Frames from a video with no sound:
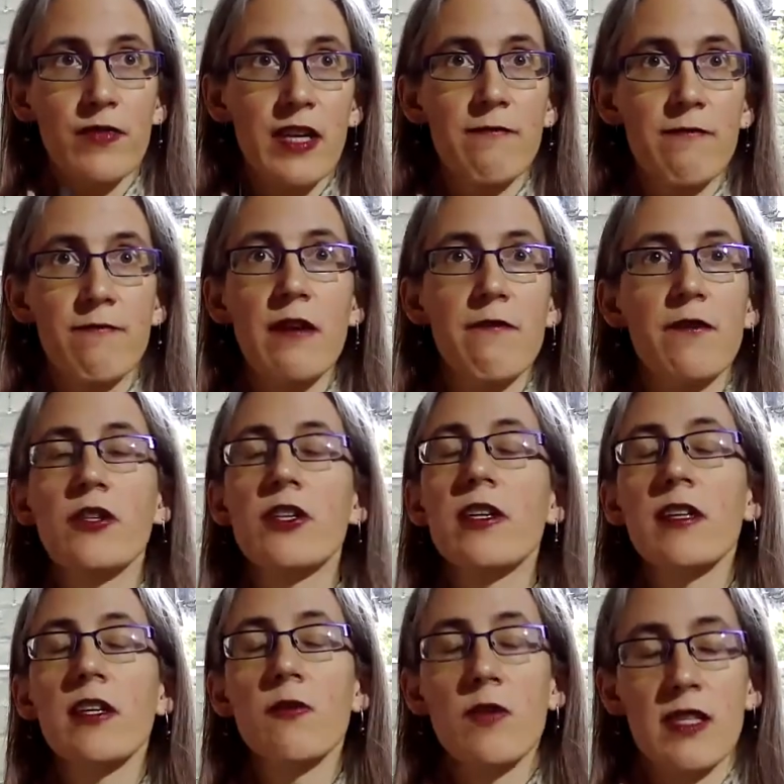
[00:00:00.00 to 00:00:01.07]
if, if you're
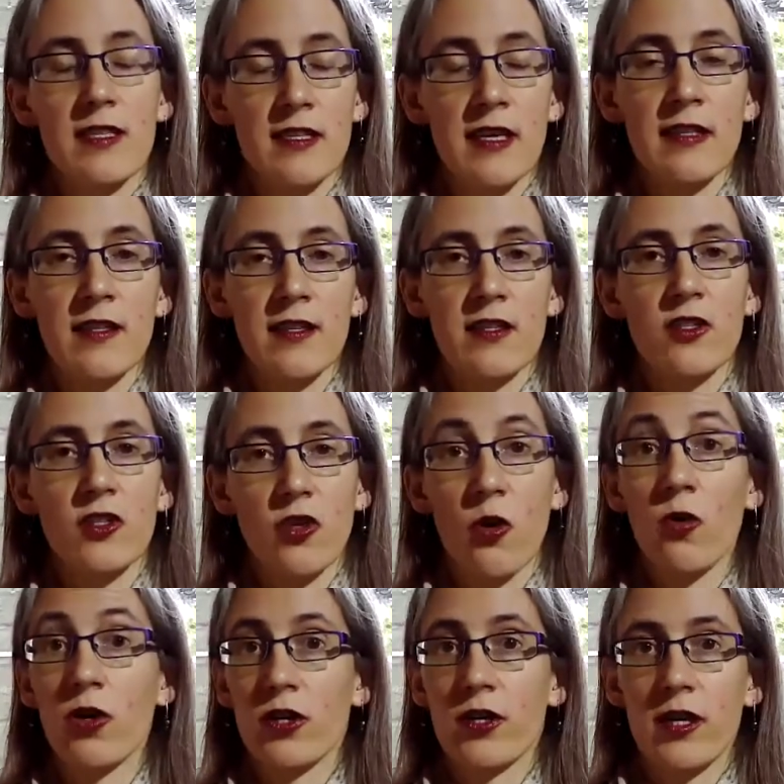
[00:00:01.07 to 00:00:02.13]
dealing with a sentence
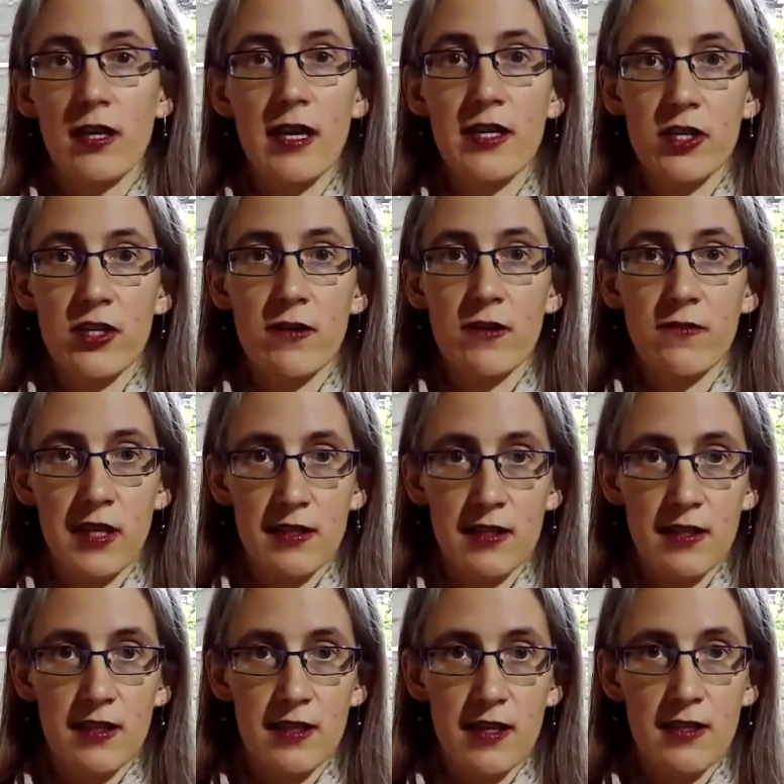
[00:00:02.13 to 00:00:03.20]
or a collection of
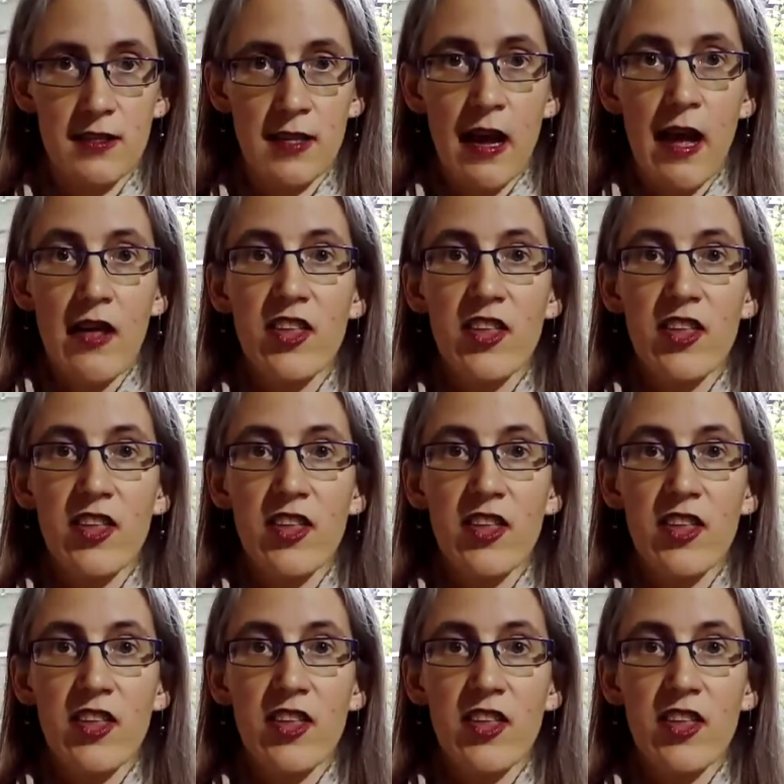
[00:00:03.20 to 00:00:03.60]
sentences